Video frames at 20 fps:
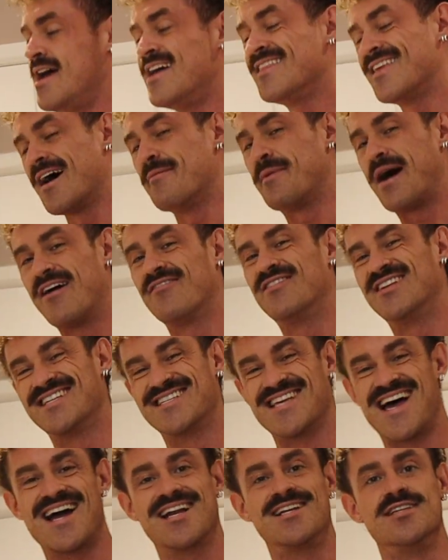that I'm having
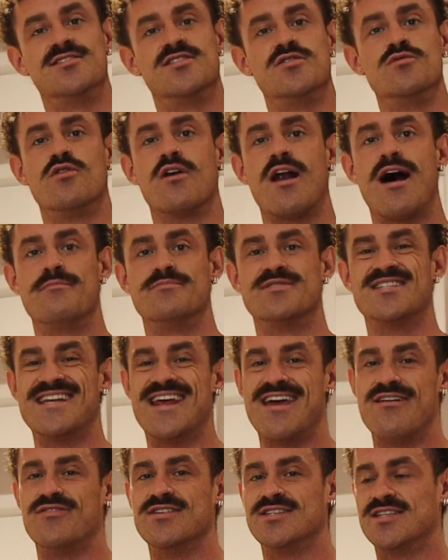exactly 2 grams in
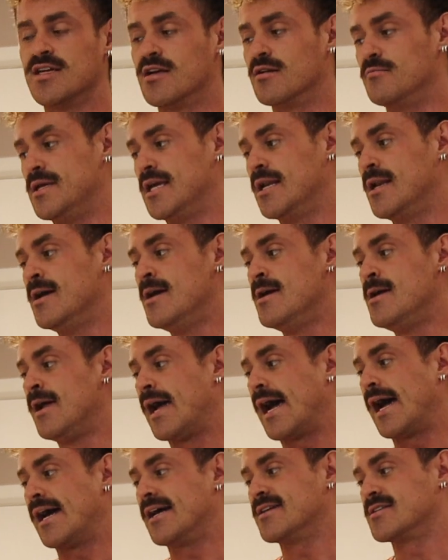every single meal,
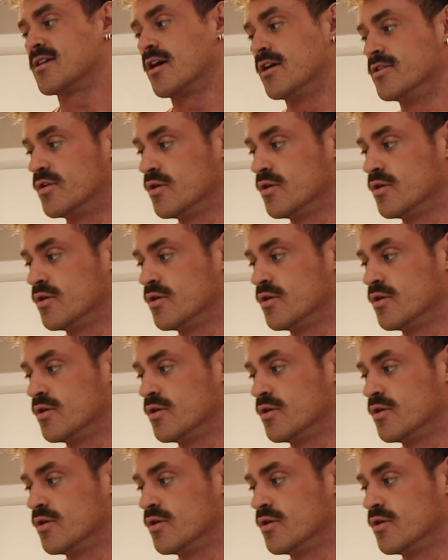as I